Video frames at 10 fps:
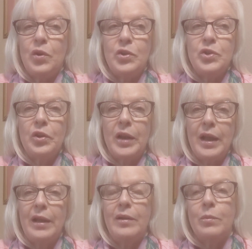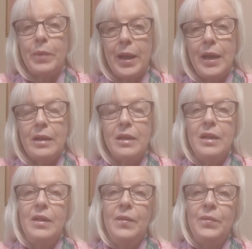hurt your leg or back.
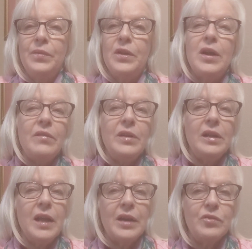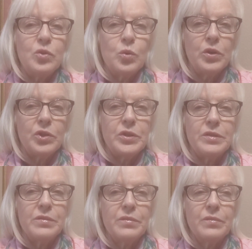They're having a lot of shortages.